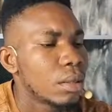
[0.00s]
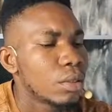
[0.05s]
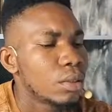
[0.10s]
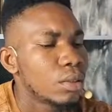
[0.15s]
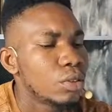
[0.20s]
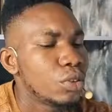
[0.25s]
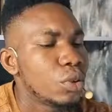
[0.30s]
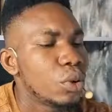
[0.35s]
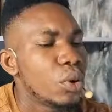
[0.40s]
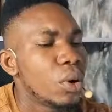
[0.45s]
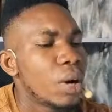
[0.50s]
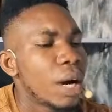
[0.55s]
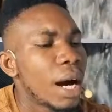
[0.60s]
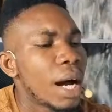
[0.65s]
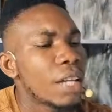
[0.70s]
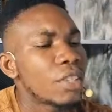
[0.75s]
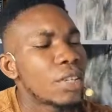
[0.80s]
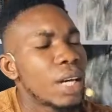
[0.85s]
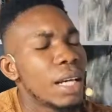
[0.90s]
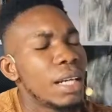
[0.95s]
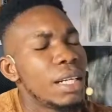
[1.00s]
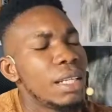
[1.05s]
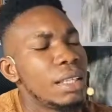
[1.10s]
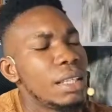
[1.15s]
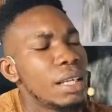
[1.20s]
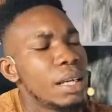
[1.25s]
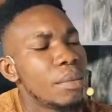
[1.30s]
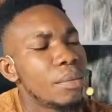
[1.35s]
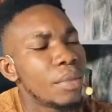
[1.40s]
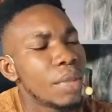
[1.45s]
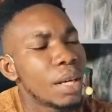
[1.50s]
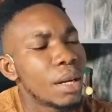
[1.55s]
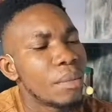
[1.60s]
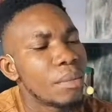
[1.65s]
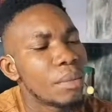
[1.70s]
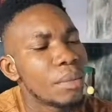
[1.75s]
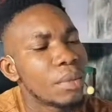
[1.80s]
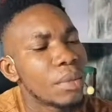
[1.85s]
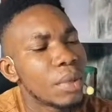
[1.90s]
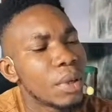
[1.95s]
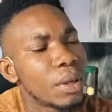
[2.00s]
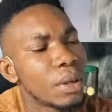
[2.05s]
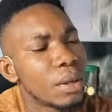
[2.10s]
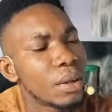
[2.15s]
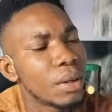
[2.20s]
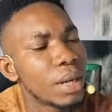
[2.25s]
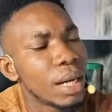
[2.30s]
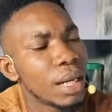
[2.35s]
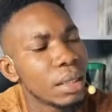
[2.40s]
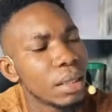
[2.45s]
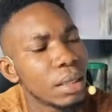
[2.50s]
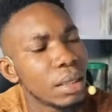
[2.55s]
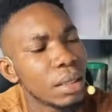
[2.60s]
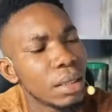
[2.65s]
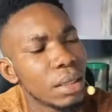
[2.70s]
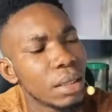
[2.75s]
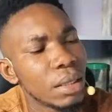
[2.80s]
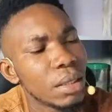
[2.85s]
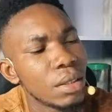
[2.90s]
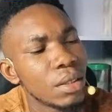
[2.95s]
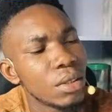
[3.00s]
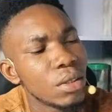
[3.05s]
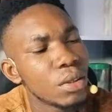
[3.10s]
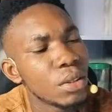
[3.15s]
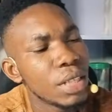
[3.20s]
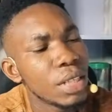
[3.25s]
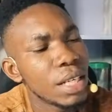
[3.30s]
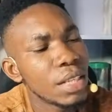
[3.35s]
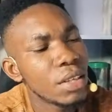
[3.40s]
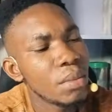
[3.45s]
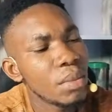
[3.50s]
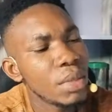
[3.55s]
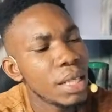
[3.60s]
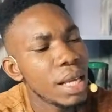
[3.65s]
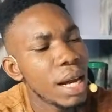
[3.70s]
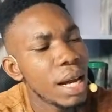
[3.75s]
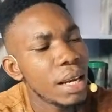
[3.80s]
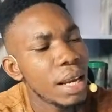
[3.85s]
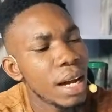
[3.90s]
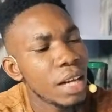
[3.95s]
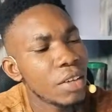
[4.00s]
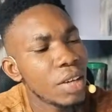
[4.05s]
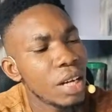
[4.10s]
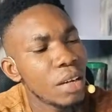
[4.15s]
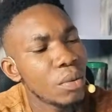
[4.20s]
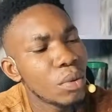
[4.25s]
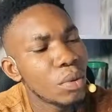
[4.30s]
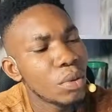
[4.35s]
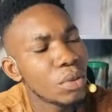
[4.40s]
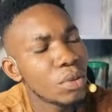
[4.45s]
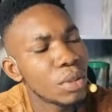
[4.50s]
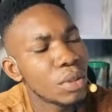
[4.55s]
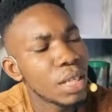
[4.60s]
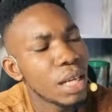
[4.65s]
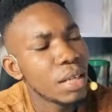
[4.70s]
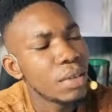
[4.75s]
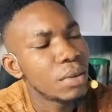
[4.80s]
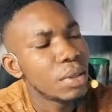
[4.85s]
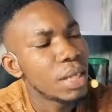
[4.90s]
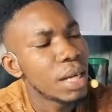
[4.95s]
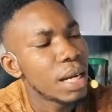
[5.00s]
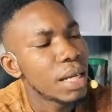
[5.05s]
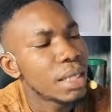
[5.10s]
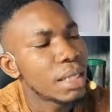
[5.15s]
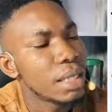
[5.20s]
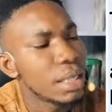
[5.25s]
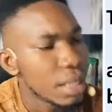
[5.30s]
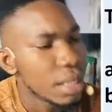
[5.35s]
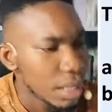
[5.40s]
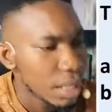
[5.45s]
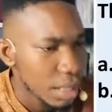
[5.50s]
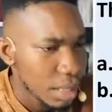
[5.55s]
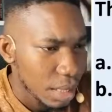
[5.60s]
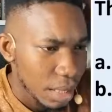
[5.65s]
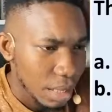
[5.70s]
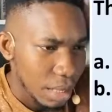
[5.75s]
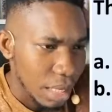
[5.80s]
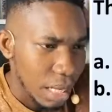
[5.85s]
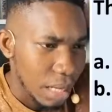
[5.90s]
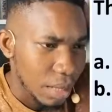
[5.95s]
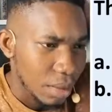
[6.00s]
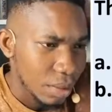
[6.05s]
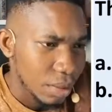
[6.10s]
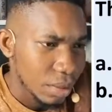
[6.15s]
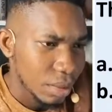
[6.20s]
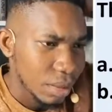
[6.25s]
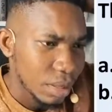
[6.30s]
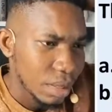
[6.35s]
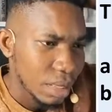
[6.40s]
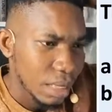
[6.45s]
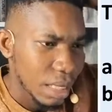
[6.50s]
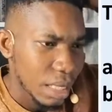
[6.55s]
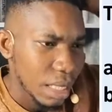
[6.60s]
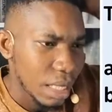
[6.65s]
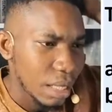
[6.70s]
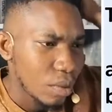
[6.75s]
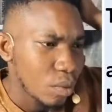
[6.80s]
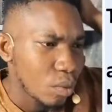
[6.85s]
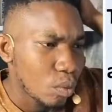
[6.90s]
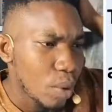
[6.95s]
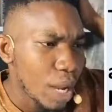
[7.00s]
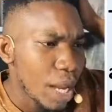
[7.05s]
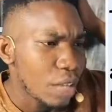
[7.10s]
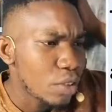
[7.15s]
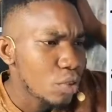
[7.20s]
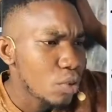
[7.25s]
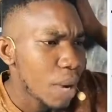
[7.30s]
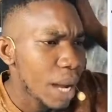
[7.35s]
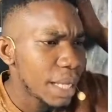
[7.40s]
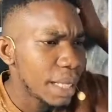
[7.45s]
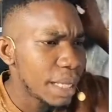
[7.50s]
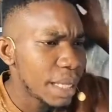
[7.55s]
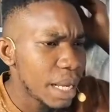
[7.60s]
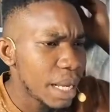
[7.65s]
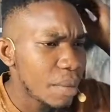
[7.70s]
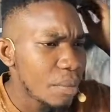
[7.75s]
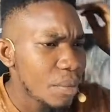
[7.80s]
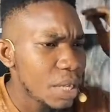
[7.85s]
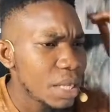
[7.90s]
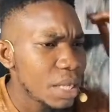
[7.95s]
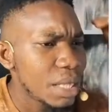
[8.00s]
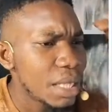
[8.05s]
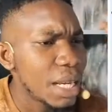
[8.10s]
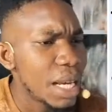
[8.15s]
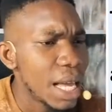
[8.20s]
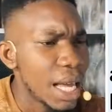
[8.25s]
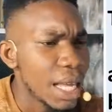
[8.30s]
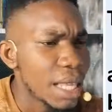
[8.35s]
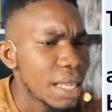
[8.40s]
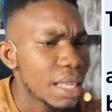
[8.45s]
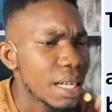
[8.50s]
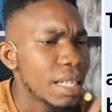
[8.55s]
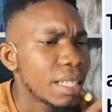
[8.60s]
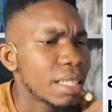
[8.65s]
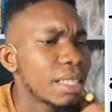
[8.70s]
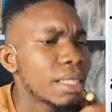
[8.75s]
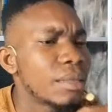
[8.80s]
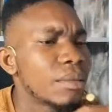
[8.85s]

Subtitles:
To actually name them. All right. So there's something I actually want to tell you guys. Now, when you are naming ethers,